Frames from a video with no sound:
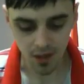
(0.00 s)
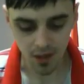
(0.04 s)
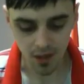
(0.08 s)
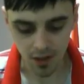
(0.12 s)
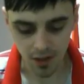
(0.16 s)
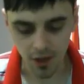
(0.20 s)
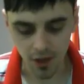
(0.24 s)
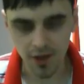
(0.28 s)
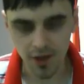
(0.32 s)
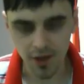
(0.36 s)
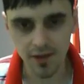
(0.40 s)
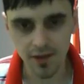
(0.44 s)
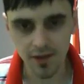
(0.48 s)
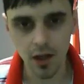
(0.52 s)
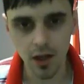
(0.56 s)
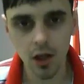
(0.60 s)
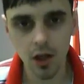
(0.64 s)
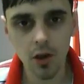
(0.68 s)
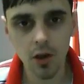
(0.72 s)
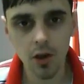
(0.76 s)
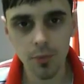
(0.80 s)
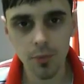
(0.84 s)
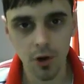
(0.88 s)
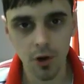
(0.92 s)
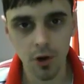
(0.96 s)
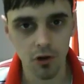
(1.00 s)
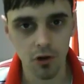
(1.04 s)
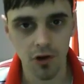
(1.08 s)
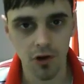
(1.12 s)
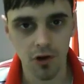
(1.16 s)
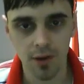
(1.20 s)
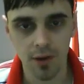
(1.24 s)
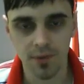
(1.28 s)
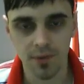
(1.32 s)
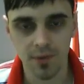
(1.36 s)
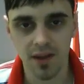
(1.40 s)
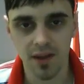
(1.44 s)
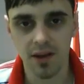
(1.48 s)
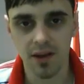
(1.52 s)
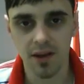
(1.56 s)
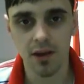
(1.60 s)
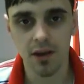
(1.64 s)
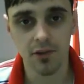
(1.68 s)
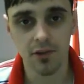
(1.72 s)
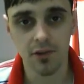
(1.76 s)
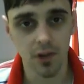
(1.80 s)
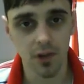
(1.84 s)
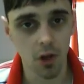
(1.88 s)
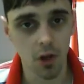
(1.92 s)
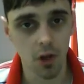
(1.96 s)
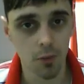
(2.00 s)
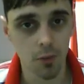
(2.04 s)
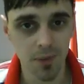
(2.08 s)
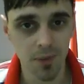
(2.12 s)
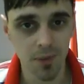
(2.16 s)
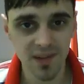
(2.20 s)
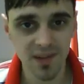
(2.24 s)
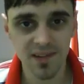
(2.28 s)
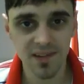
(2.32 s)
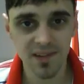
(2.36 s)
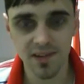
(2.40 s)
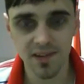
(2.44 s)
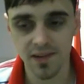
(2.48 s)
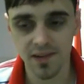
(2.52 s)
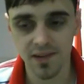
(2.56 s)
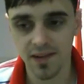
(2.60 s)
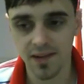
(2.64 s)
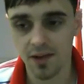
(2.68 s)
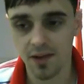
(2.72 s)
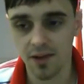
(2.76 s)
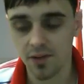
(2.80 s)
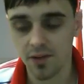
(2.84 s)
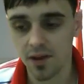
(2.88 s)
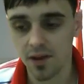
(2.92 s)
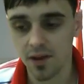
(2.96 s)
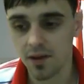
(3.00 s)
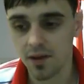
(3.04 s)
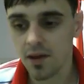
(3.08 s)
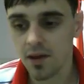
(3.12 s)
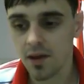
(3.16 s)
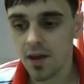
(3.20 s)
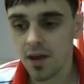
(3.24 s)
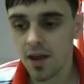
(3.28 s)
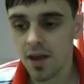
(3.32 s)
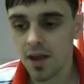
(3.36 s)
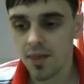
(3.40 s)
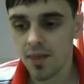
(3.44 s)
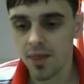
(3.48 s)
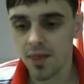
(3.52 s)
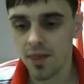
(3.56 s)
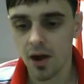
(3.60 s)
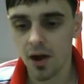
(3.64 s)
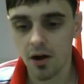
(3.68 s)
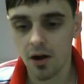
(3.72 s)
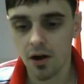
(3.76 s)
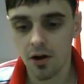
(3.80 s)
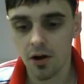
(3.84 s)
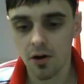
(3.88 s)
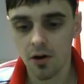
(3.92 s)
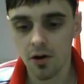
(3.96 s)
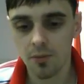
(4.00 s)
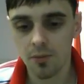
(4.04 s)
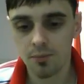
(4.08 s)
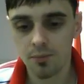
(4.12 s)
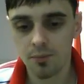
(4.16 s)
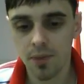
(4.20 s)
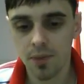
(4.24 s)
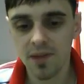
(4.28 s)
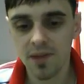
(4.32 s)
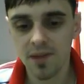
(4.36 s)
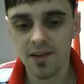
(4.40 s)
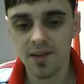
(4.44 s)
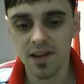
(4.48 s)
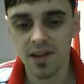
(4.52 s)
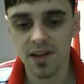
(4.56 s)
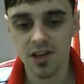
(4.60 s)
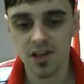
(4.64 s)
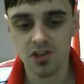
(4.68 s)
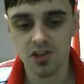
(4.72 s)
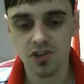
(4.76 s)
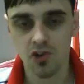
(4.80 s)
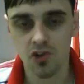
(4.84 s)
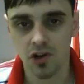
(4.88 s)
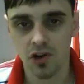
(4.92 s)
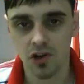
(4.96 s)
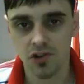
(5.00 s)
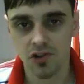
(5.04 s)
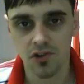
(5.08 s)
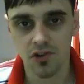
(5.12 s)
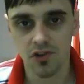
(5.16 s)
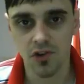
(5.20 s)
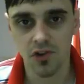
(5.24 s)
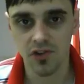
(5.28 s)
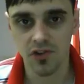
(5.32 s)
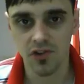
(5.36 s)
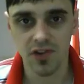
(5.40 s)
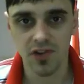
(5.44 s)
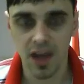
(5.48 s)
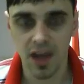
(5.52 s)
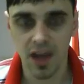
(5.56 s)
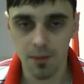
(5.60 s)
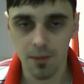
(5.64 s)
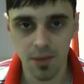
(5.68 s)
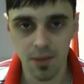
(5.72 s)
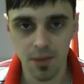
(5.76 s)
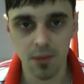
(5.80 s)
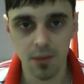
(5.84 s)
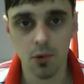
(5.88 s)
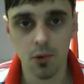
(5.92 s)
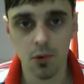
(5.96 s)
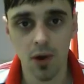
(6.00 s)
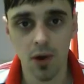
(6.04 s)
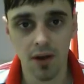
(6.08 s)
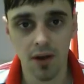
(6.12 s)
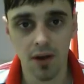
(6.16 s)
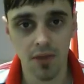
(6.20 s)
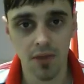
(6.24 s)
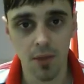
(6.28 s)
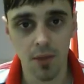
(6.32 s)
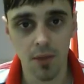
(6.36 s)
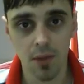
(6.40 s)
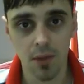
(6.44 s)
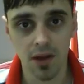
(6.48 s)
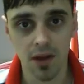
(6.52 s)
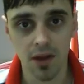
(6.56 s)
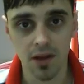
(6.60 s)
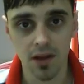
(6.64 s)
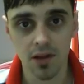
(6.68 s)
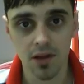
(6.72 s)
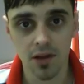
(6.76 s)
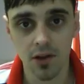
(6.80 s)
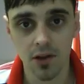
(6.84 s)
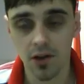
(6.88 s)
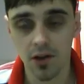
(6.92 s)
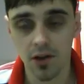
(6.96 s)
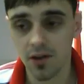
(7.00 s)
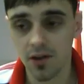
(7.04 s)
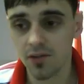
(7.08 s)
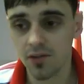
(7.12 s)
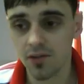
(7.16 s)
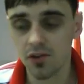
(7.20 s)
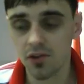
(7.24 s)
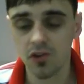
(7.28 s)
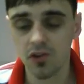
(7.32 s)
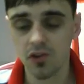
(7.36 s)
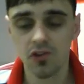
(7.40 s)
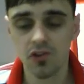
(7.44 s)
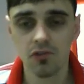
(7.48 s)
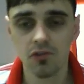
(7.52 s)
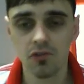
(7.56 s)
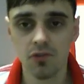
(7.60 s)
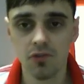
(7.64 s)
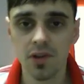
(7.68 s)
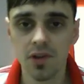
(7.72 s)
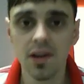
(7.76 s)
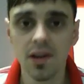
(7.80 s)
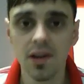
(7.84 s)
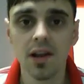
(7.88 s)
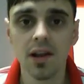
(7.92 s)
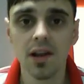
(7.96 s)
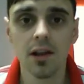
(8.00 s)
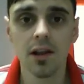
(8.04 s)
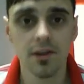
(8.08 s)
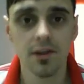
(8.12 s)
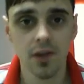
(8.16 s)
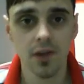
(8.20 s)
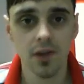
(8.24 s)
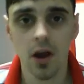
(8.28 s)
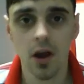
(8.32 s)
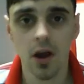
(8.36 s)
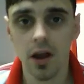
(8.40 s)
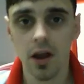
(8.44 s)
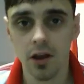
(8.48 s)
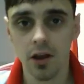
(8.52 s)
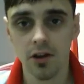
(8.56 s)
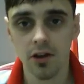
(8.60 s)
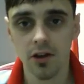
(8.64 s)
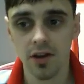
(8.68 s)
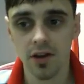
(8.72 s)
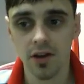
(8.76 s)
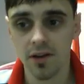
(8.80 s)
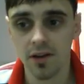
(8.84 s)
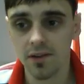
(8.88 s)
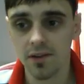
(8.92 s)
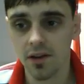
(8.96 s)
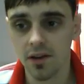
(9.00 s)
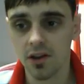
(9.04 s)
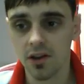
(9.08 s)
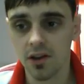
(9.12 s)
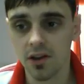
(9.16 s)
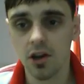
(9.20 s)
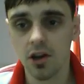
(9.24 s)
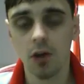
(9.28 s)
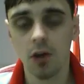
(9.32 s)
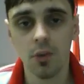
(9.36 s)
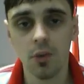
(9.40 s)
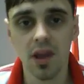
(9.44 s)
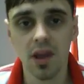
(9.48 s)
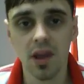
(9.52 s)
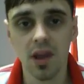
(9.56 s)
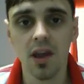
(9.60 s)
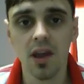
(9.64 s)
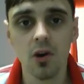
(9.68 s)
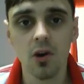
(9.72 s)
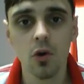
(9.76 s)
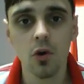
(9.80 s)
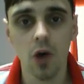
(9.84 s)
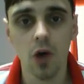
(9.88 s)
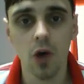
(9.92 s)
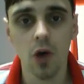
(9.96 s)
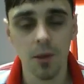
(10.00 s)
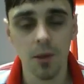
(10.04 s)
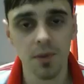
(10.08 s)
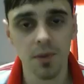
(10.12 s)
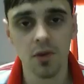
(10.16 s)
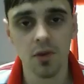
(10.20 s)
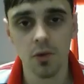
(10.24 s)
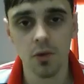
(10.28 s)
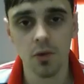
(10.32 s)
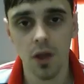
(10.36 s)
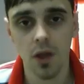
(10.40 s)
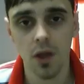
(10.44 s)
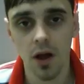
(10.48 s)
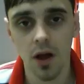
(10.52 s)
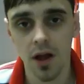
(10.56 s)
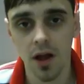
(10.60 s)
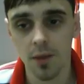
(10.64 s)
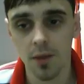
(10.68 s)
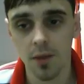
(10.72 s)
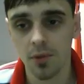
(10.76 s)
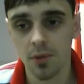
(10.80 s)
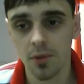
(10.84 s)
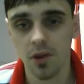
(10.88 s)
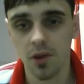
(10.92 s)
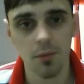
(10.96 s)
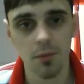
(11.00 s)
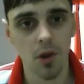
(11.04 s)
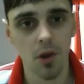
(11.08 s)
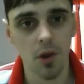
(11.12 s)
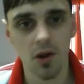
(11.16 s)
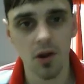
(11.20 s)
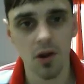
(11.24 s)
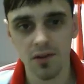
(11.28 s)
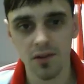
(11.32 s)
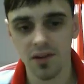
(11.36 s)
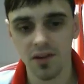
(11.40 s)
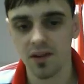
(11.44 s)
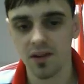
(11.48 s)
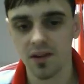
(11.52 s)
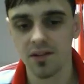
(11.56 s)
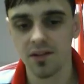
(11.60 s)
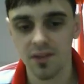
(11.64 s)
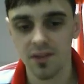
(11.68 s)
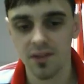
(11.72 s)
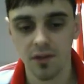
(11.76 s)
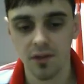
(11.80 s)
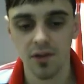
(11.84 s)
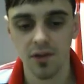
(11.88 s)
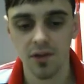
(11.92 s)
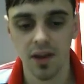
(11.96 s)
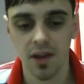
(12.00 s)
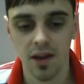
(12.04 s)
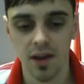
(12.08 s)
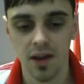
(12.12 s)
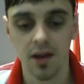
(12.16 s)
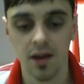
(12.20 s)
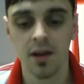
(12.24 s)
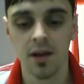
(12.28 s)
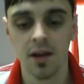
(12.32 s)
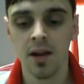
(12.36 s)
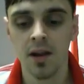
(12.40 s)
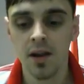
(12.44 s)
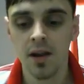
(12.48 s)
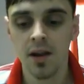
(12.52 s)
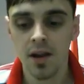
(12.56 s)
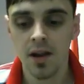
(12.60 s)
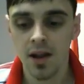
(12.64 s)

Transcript: there's a lot of programs out there, there's a lot of businesses out there that are basically structured to scam people out of their money. There's just ridiculous high earnings, and we get caught up in all the hype and the marketing and stuff like that.